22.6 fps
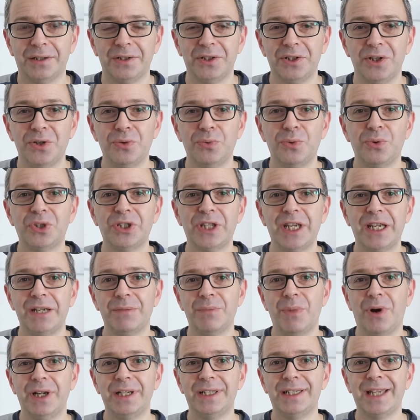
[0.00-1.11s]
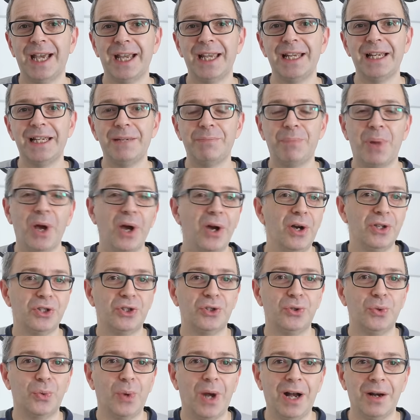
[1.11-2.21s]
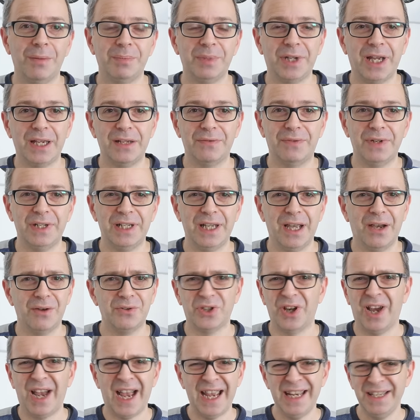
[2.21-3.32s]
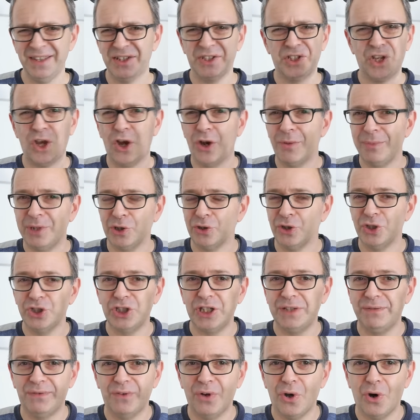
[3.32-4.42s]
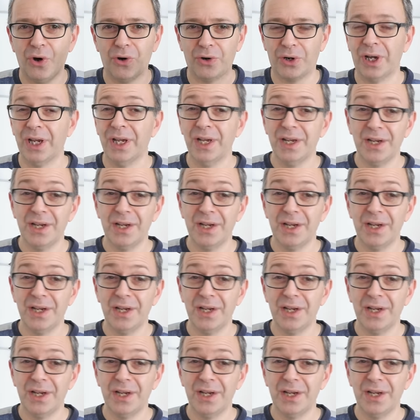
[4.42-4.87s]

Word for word: You will see my daily personal update videos. I hate the terminology vlog.